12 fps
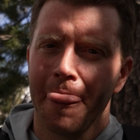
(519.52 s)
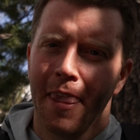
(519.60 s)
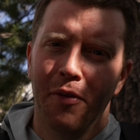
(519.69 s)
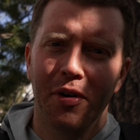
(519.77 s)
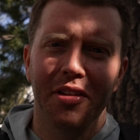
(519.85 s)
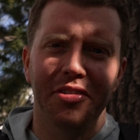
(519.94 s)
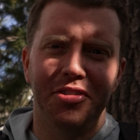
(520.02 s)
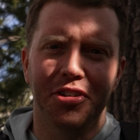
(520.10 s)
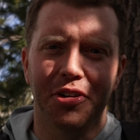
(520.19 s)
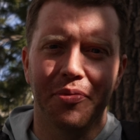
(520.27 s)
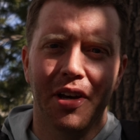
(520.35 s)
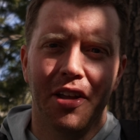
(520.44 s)
one of the
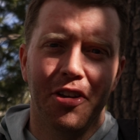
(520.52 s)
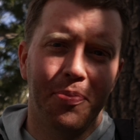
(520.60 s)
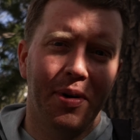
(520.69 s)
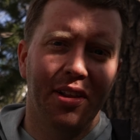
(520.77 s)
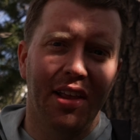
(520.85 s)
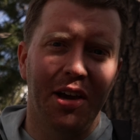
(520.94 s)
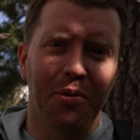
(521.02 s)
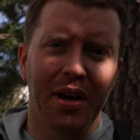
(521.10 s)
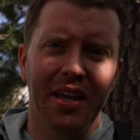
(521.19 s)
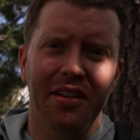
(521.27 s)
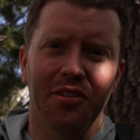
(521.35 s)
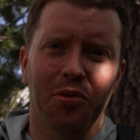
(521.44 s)
two. They're pretty
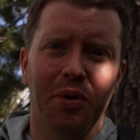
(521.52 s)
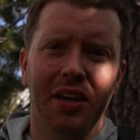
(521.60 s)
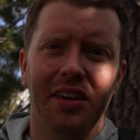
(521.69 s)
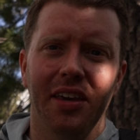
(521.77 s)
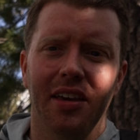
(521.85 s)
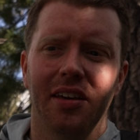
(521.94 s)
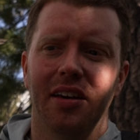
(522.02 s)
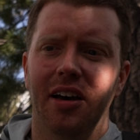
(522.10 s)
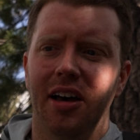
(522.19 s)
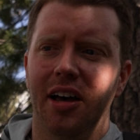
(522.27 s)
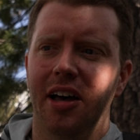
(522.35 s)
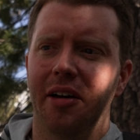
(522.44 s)
lightweight. They're wicking.
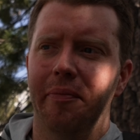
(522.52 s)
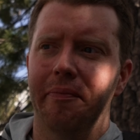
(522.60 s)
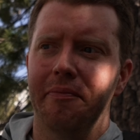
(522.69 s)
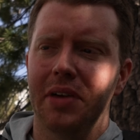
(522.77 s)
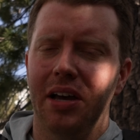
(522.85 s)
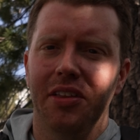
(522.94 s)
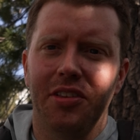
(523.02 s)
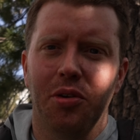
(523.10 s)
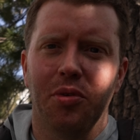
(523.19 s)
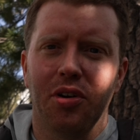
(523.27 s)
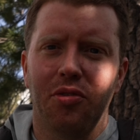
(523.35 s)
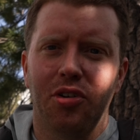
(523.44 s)
I think they
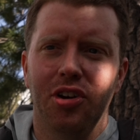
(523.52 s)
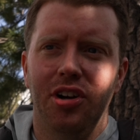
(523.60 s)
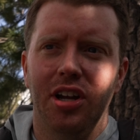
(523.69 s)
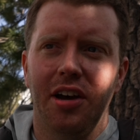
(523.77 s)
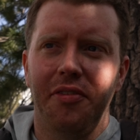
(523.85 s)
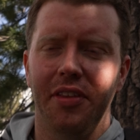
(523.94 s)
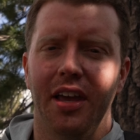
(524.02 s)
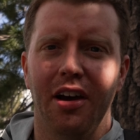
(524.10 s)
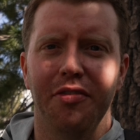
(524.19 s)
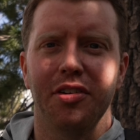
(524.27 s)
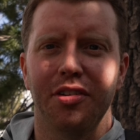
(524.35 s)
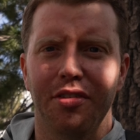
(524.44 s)
work good enough. They
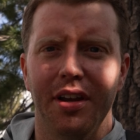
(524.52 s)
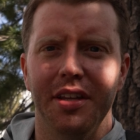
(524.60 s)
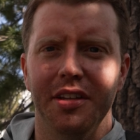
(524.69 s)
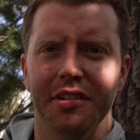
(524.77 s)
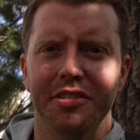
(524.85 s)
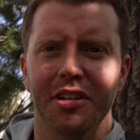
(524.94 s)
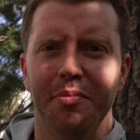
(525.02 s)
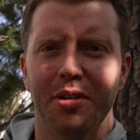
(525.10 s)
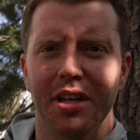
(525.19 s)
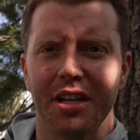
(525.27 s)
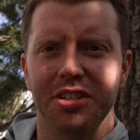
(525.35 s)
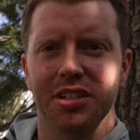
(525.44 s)
offer great, sun
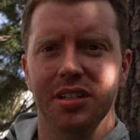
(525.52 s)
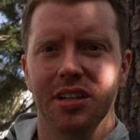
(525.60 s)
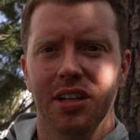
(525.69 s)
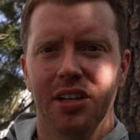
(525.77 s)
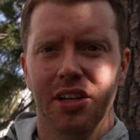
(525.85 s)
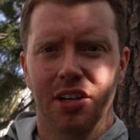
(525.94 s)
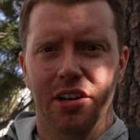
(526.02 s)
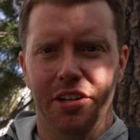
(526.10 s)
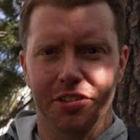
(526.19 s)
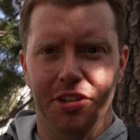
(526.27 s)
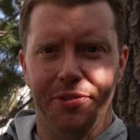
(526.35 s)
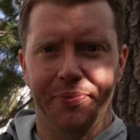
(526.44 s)
protection
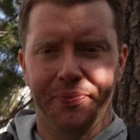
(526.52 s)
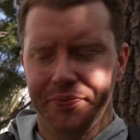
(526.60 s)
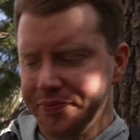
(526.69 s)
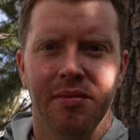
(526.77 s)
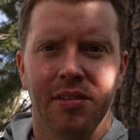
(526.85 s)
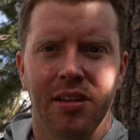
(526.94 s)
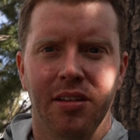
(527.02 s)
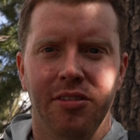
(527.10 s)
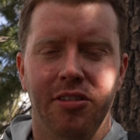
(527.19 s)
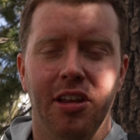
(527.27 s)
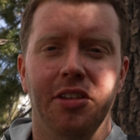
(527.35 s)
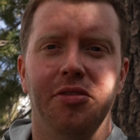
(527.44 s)
also.
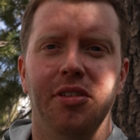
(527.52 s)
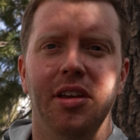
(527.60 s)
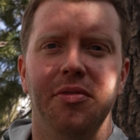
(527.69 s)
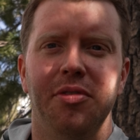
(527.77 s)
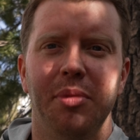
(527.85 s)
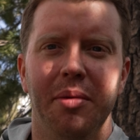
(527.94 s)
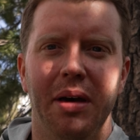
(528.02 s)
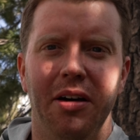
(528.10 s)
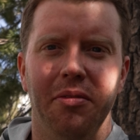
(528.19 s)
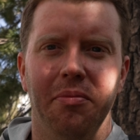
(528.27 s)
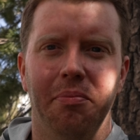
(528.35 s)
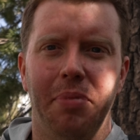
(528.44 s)
So that's it for my
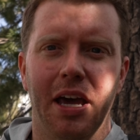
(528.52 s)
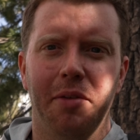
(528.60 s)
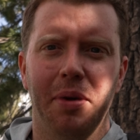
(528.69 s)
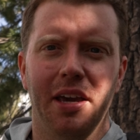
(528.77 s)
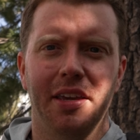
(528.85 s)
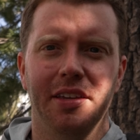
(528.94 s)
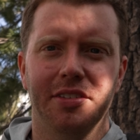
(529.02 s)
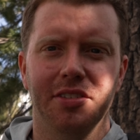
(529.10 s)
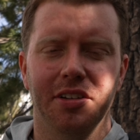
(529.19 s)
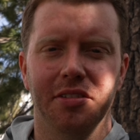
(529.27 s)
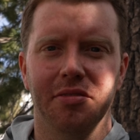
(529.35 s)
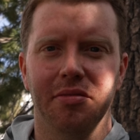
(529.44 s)
mountain backpacking
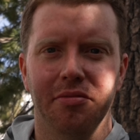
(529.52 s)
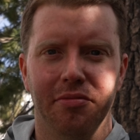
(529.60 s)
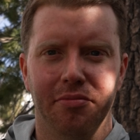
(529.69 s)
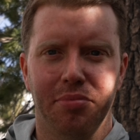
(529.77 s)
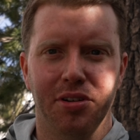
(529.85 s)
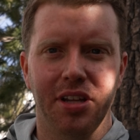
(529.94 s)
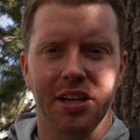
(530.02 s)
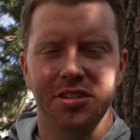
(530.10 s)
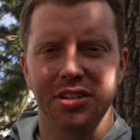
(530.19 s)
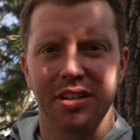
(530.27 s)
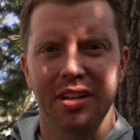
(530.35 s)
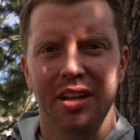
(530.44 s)
sun
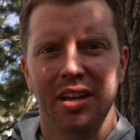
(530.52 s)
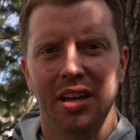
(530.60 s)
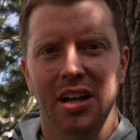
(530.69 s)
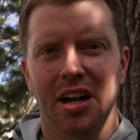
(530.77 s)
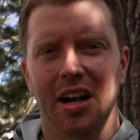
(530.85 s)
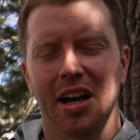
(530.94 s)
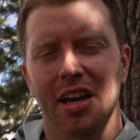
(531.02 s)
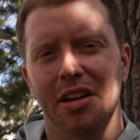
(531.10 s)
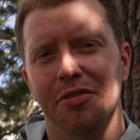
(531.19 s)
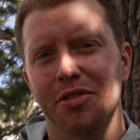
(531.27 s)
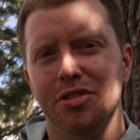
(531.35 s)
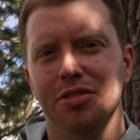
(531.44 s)
protection. In a
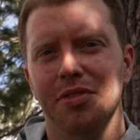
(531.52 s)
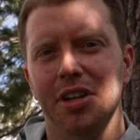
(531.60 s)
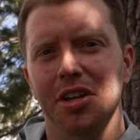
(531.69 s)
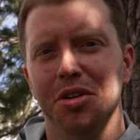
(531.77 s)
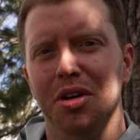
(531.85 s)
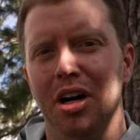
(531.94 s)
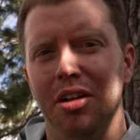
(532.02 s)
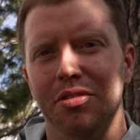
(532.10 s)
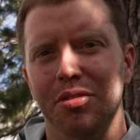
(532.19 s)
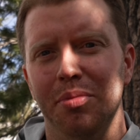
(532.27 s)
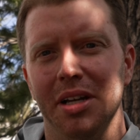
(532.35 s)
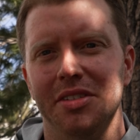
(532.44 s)
future video, I'll
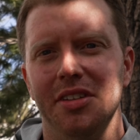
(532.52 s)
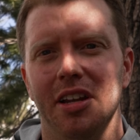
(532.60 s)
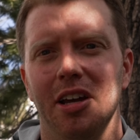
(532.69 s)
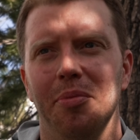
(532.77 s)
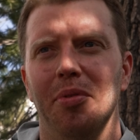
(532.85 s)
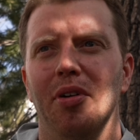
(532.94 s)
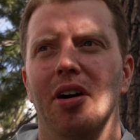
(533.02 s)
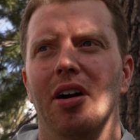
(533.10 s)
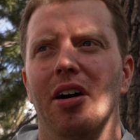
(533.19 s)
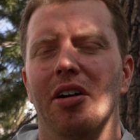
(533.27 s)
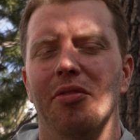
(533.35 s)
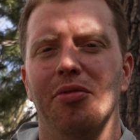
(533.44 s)
do my setup
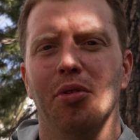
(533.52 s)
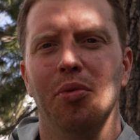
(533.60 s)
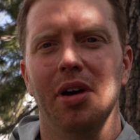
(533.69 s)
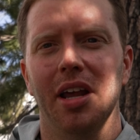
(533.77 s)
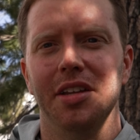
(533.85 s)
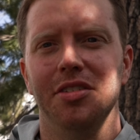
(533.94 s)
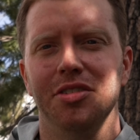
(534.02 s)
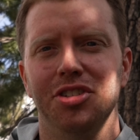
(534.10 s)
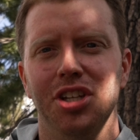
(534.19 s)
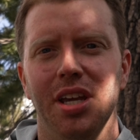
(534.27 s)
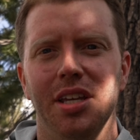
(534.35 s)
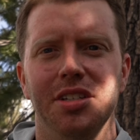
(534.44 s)
for what I do
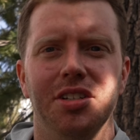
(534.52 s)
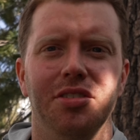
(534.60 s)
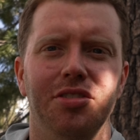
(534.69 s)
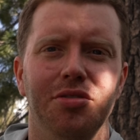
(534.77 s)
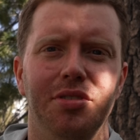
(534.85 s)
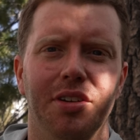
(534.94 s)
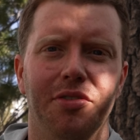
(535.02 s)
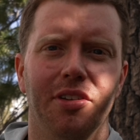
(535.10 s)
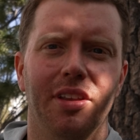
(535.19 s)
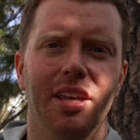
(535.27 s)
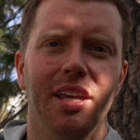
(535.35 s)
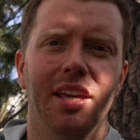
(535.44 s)
change and do
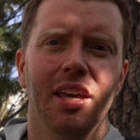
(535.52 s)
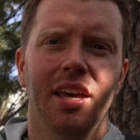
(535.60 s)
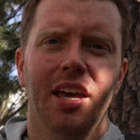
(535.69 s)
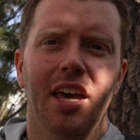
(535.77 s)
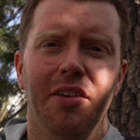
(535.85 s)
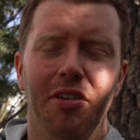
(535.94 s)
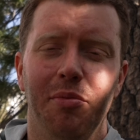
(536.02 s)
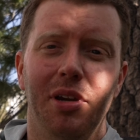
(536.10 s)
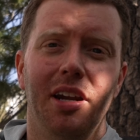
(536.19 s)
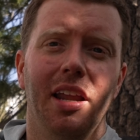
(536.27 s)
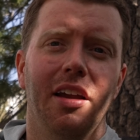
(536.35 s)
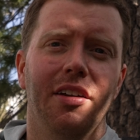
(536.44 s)
differently if I'm in
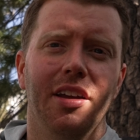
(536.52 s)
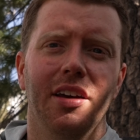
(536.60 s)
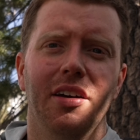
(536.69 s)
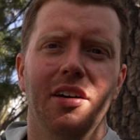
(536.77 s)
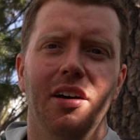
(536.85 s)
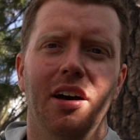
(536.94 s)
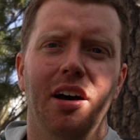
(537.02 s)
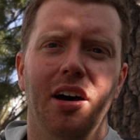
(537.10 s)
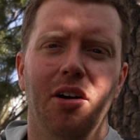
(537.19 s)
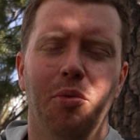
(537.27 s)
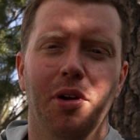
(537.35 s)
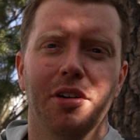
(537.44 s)
an area
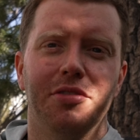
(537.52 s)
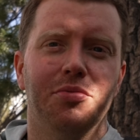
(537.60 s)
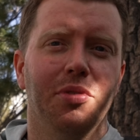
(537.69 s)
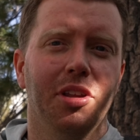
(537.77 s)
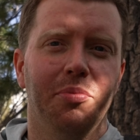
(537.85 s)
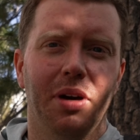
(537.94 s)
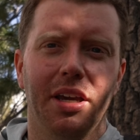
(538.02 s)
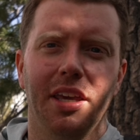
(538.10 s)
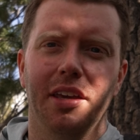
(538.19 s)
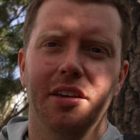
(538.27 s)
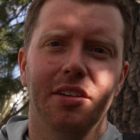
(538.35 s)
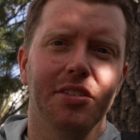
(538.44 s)
where it's really
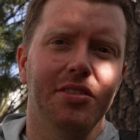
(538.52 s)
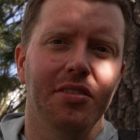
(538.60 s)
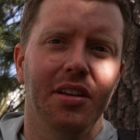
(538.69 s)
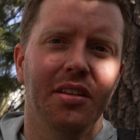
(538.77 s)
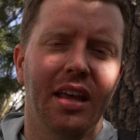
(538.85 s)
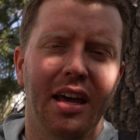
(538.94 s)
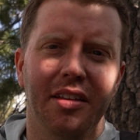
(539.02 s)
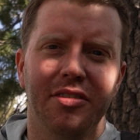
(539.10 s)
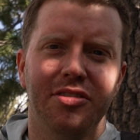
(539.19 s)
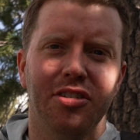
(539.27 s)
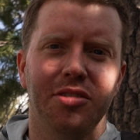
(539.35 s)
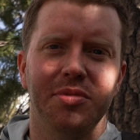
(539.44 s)
buggy. Because in that
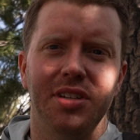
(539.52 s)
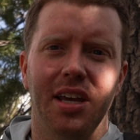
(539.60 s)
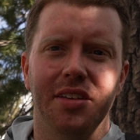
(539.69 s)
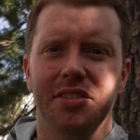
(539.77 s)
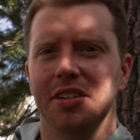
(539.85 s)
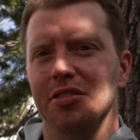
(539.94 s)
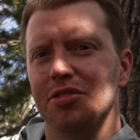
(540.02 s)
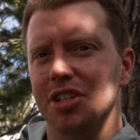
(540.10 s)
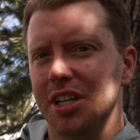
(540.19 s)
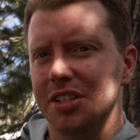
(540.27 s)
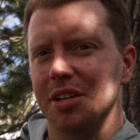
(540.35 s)
circumstance, I do change